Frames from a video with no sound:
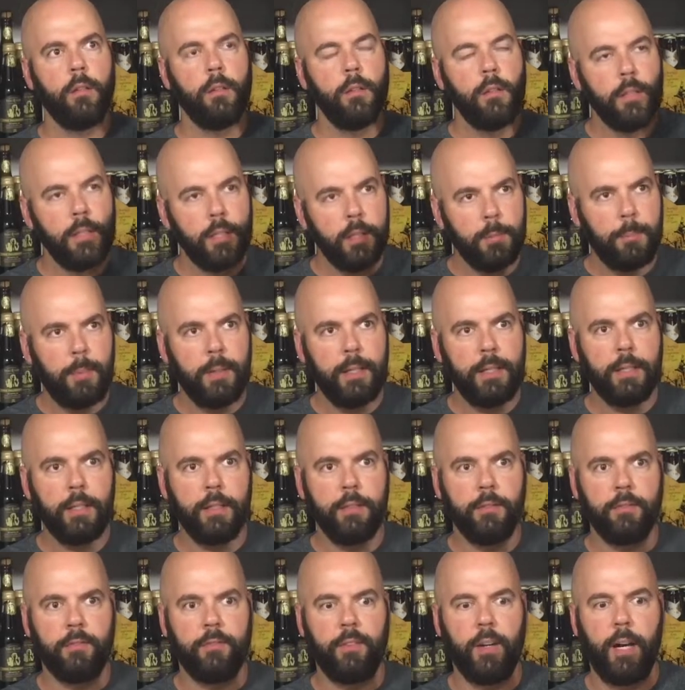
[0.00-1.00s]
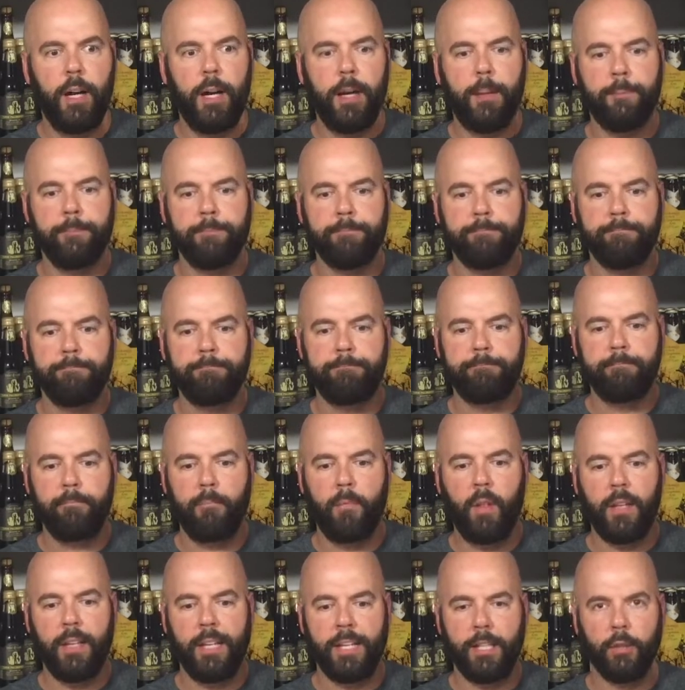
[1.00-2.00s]
A little bit of
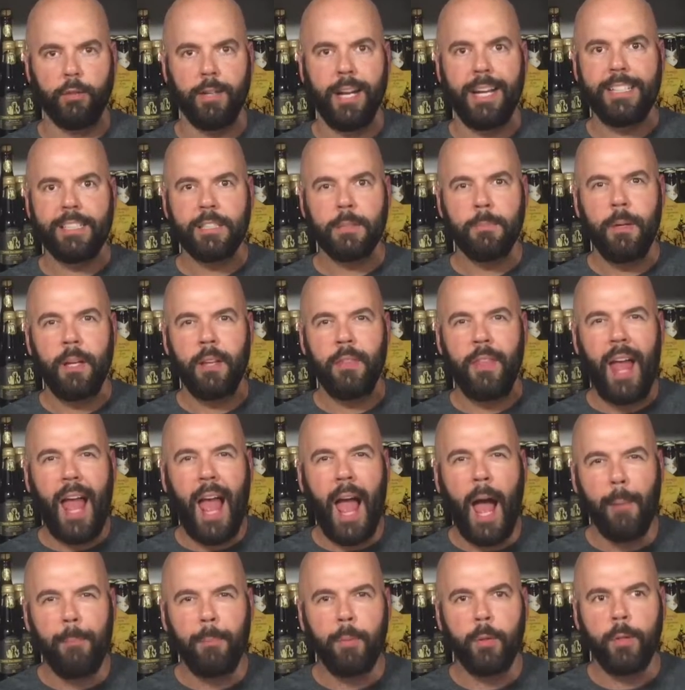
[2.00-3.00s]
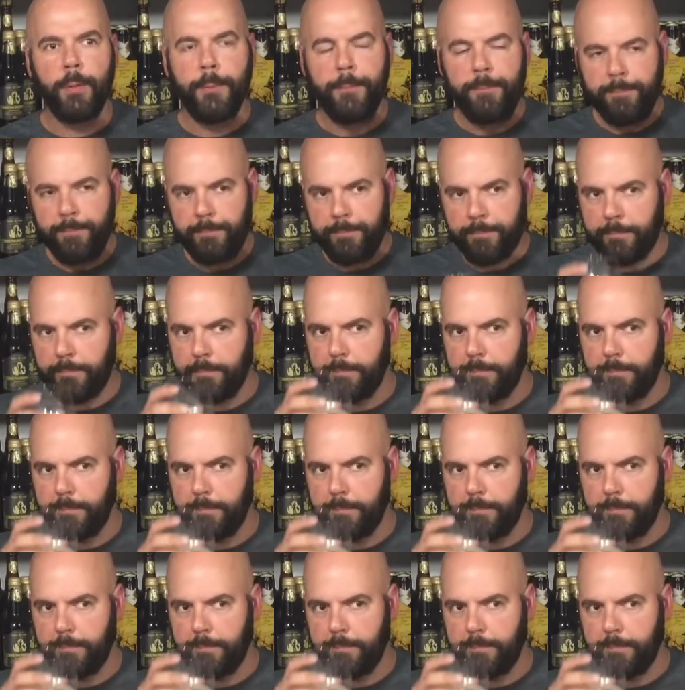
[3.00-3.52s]
Like Graysmith apple.